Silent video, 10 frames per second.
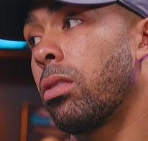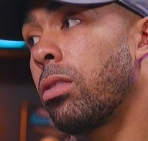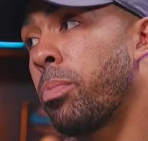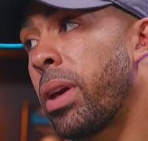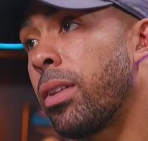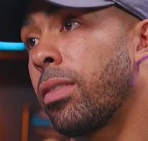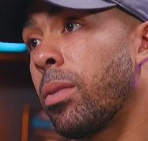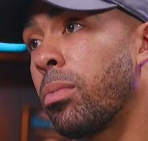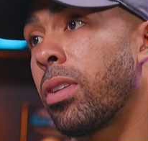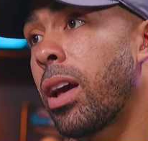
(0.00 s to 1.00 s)
spend
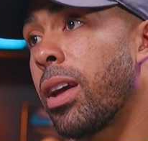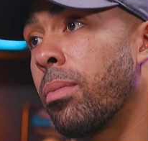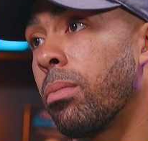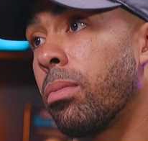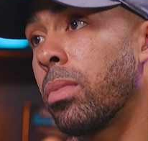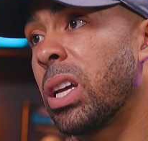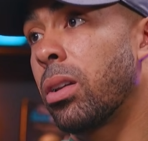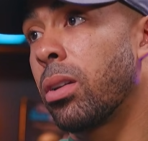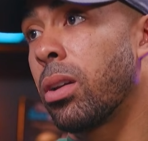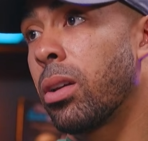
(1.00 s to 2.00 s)
some time
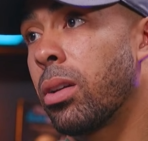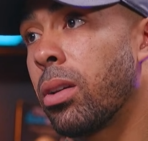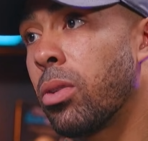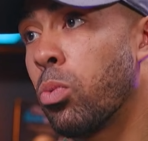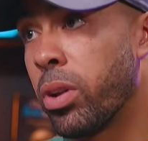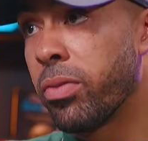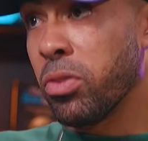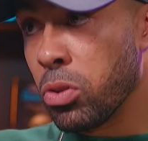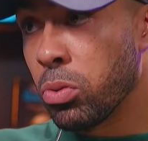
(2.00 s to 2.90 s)
with